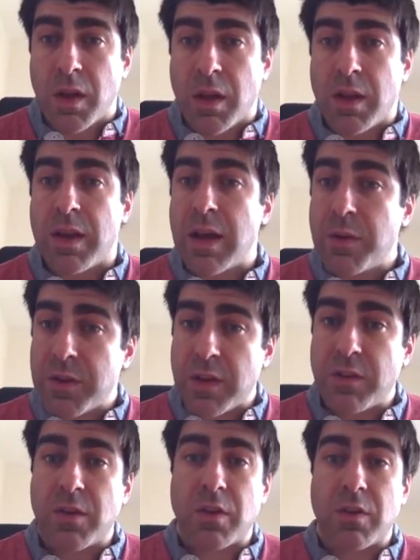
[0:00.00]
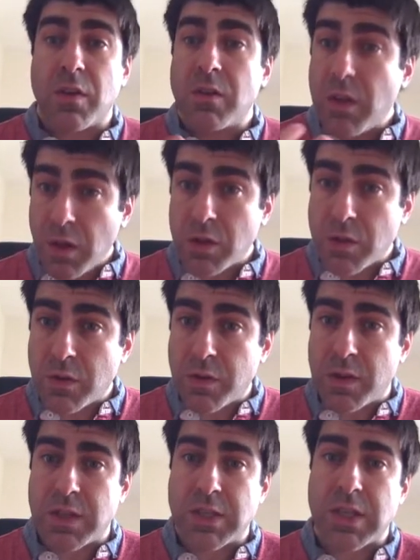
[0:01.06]
Nowadays, there exist lots of
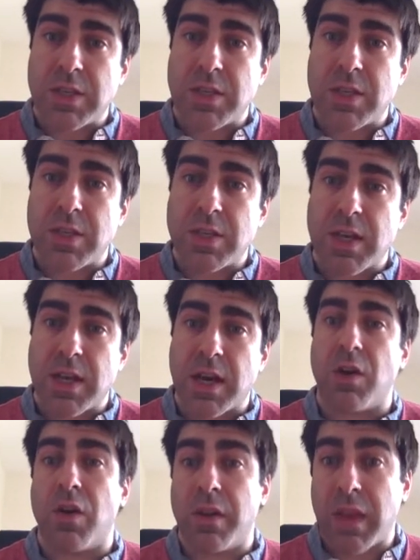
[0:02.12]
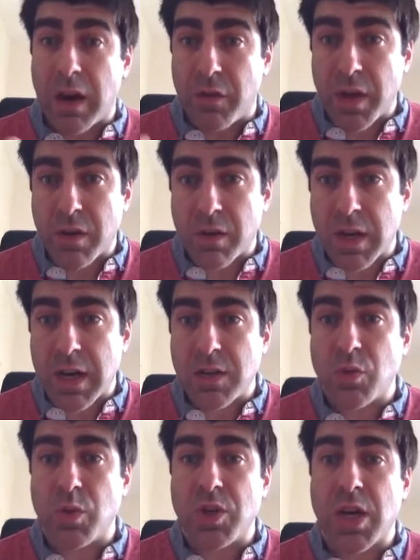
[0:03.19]
diseases are recognized
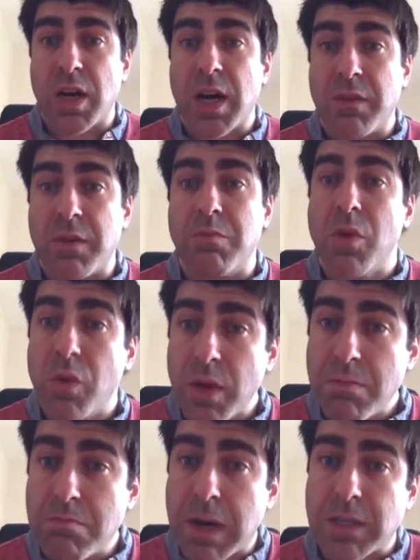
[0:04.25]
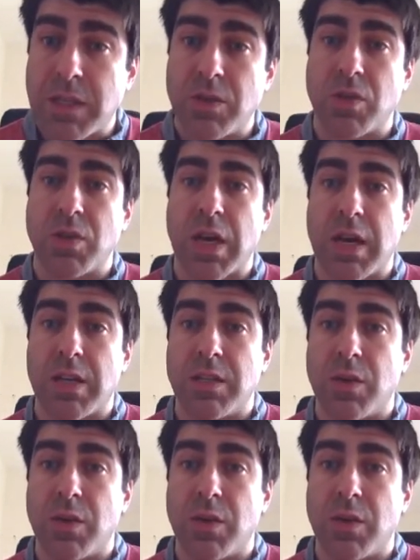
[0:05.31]
which are having more impact in society,